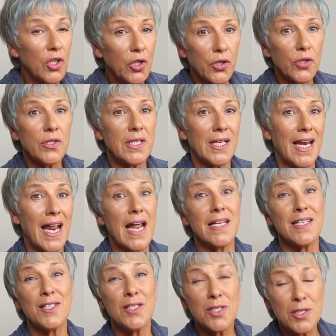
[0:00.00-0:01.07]
to learn today
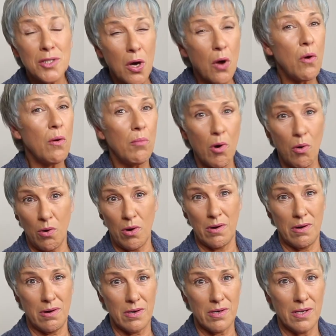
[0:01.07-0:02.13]
is so
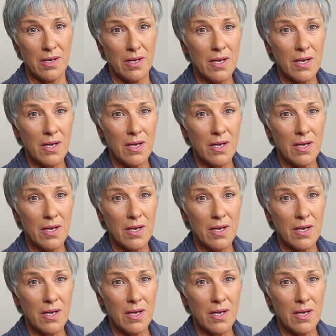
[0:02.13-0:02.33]
important